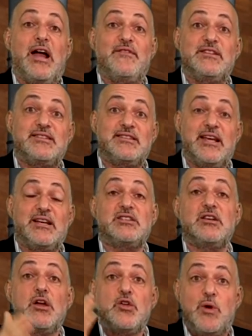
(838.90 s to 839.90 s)
and six,
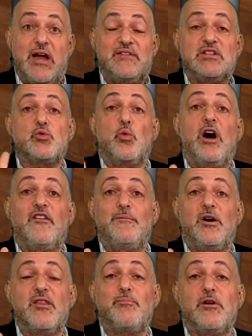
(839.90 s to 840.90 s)
you have a 12
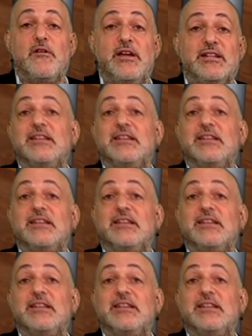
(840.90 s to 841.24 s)
month period to